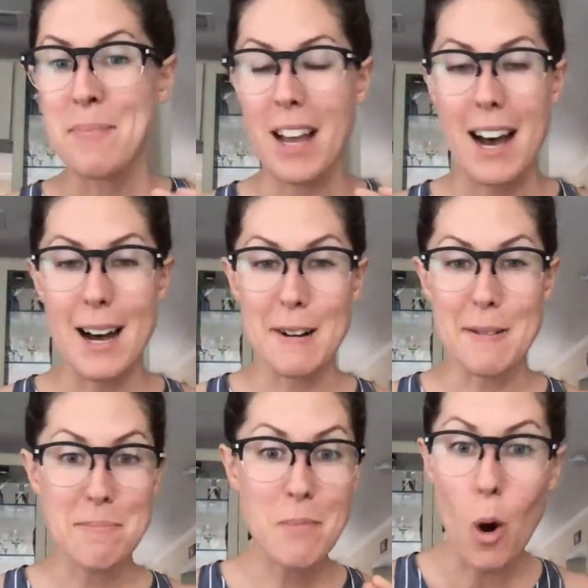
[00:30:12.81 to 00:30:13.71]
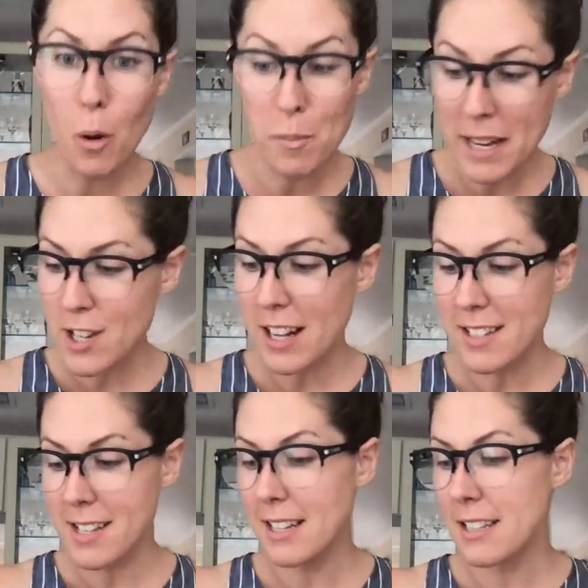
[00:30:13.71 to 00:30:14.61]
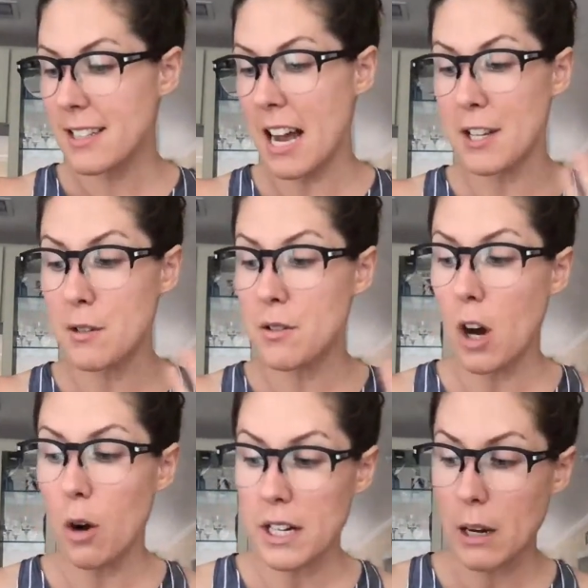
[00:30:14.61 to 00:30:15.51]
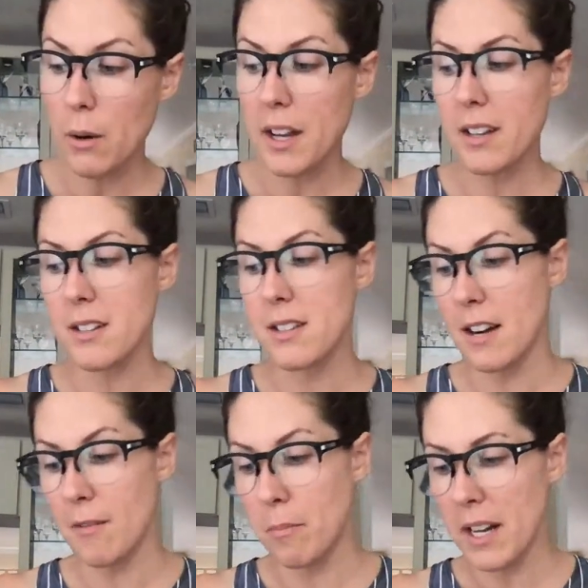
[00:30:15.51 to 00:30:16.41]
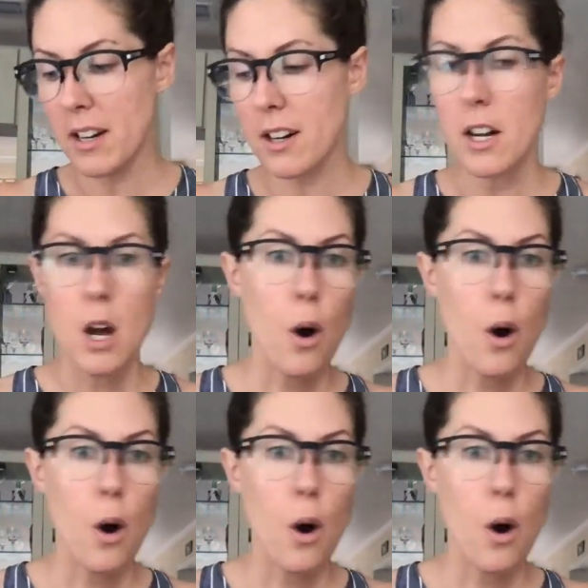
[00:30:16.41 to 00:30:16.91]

um, homemade dressings, how to use coconut oil instead of butter,